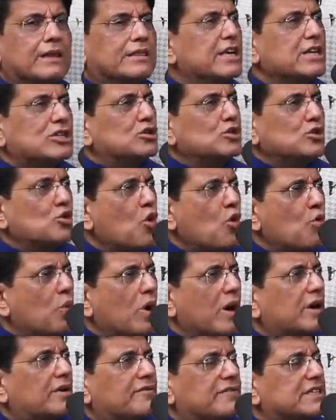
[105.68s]
there's no
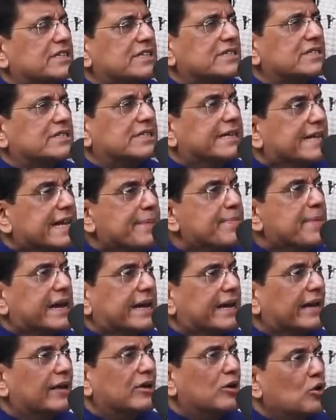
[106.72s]
work which is
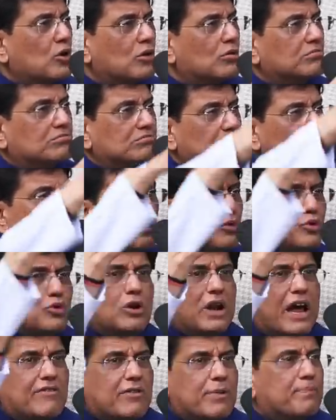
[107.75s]
demeaning. You know, you,
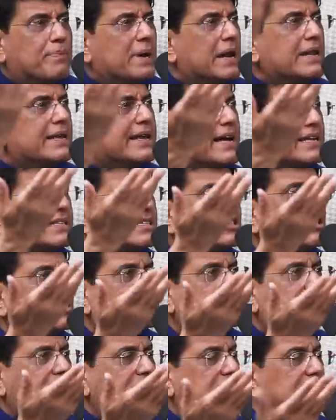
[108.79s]
you'll have a Bill Gates
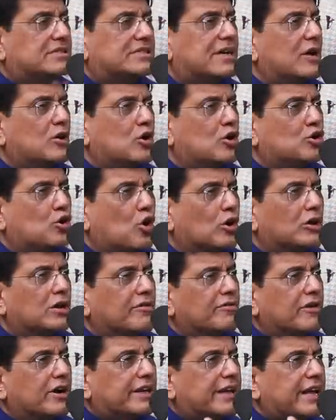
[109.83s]
son or
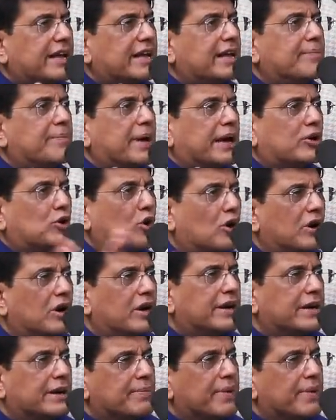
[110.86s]
daughter working in a McDonald in